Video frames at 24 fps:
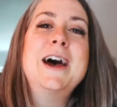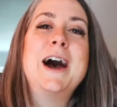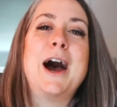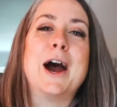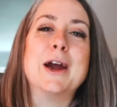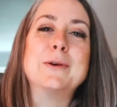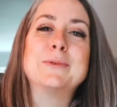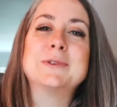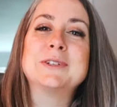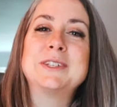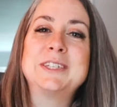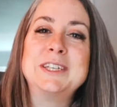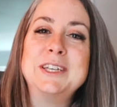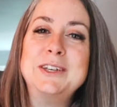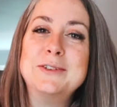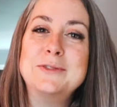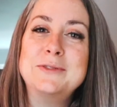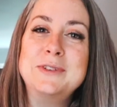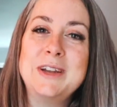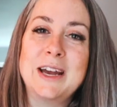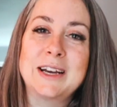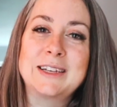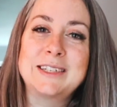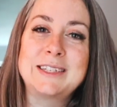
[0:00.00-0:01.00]
I will see
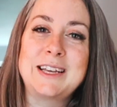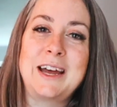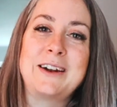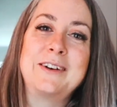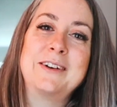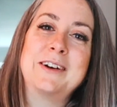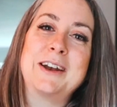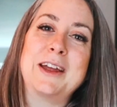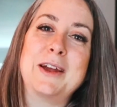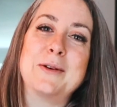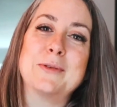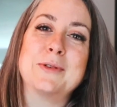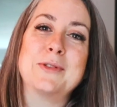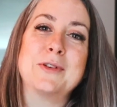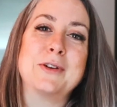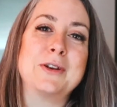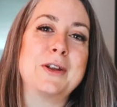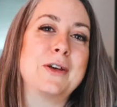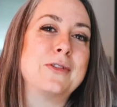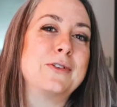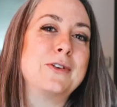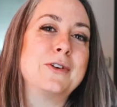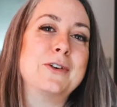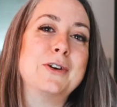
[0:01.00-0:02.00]
you next Saturday with
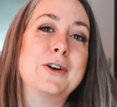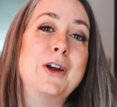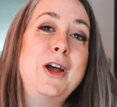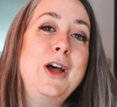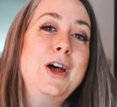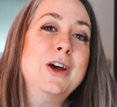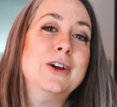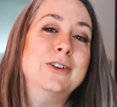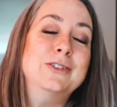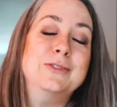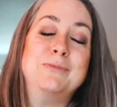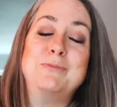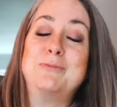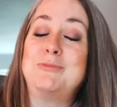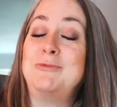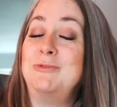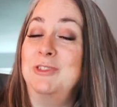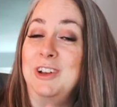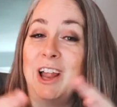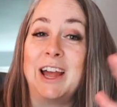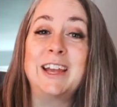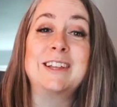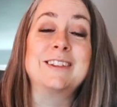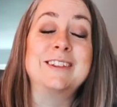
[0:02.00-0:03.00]
another
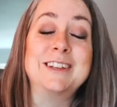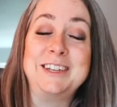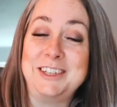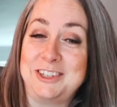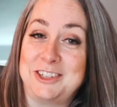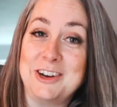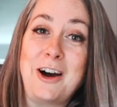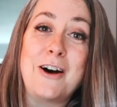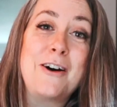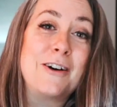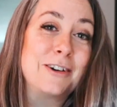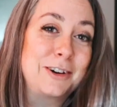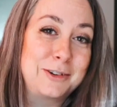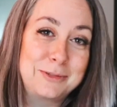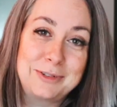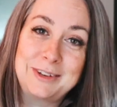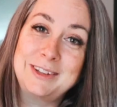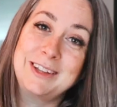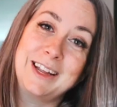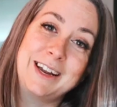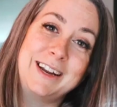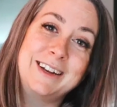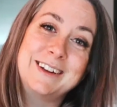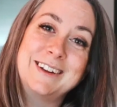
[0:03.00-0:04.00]
likely dog
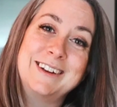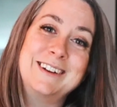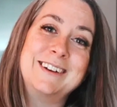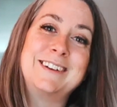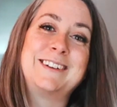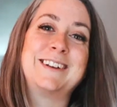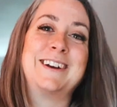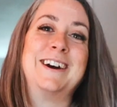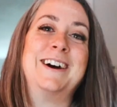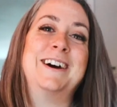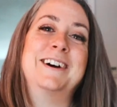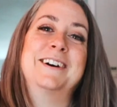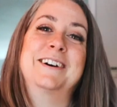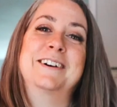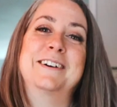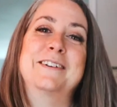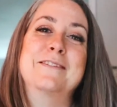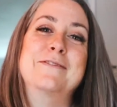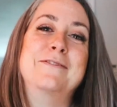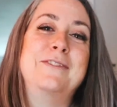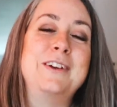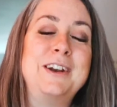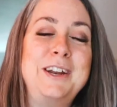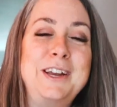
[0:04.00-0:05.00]
related
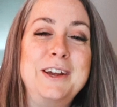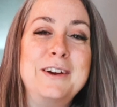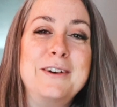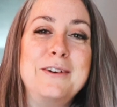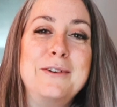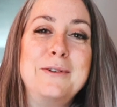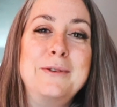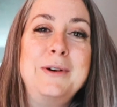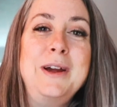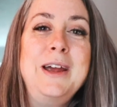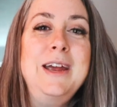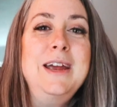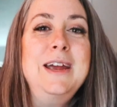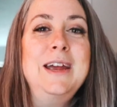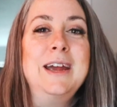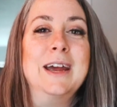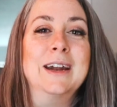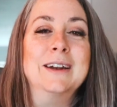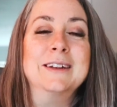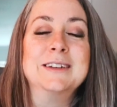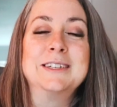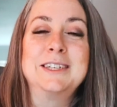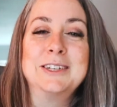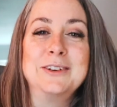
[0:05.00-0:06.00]
video.
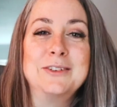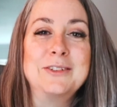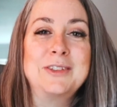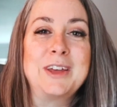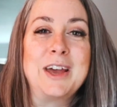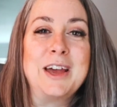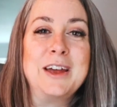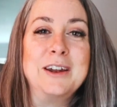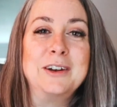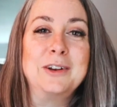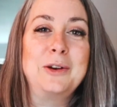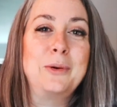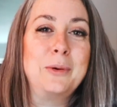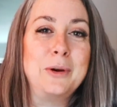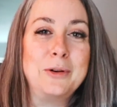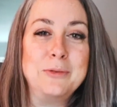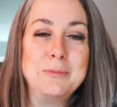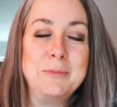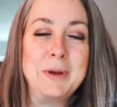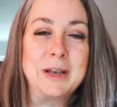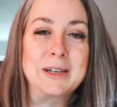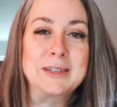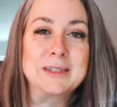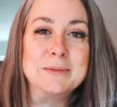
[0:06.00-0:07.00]
And until then, go out
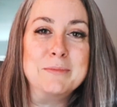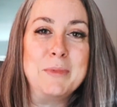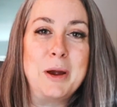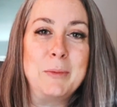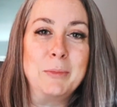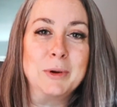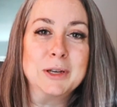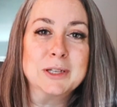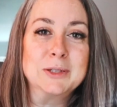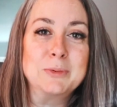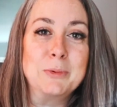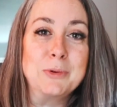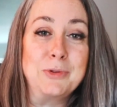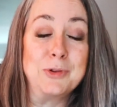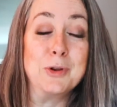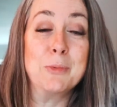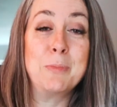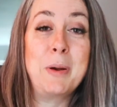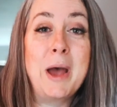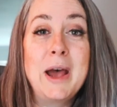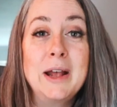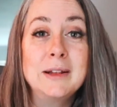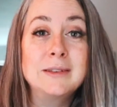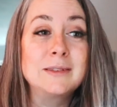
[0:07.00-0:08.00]
and make some memories with your
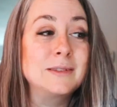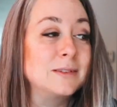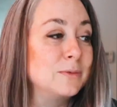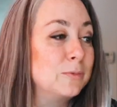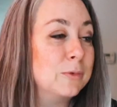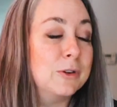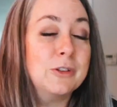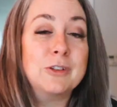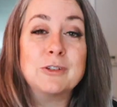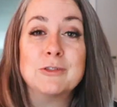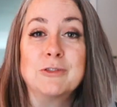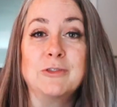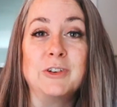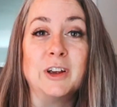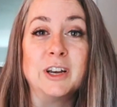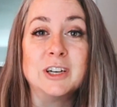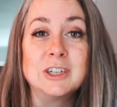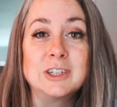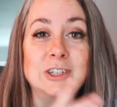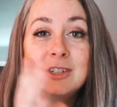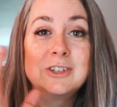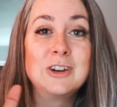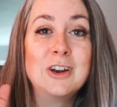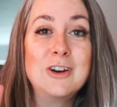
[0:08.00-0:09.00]
pets, with your
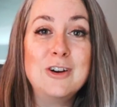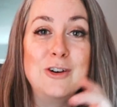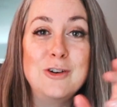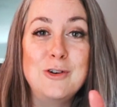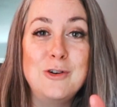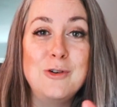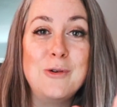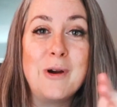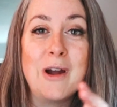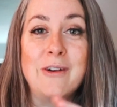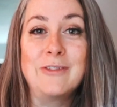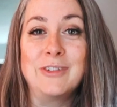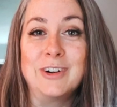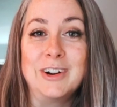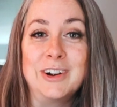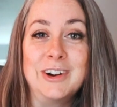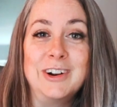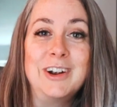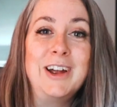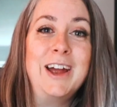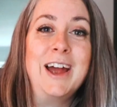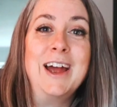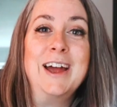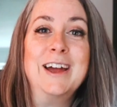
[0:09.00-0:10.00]
fish,
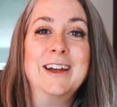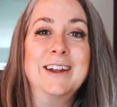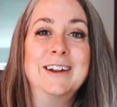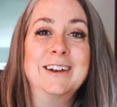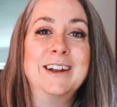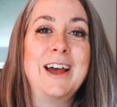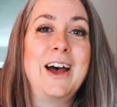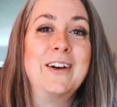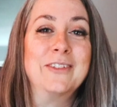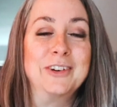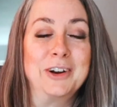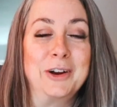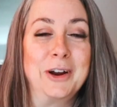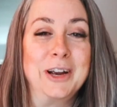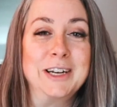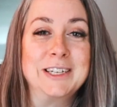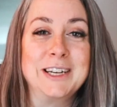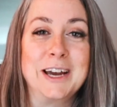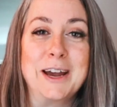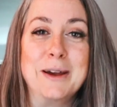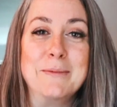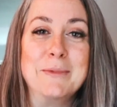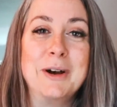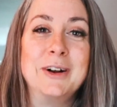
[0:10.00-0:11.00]
whoever, and have a great
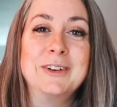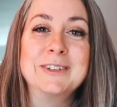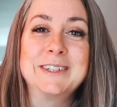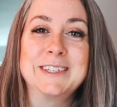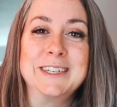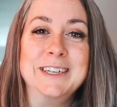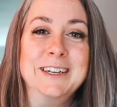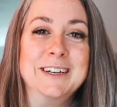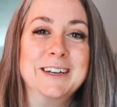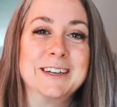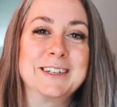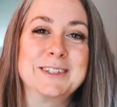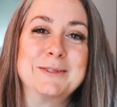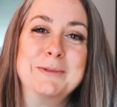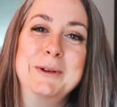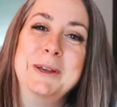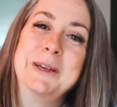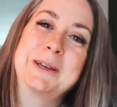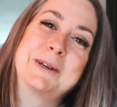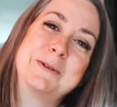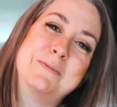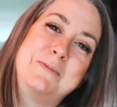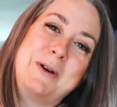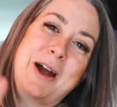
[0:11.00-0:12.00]
time. I'll see you next
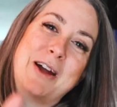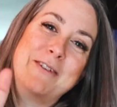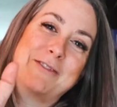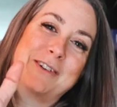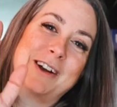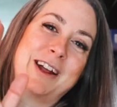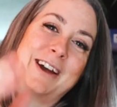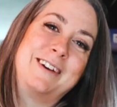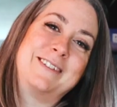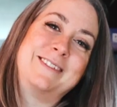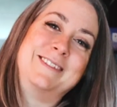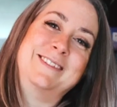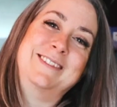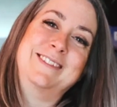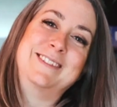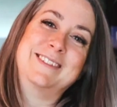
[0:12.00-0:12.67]
week. Bye for now.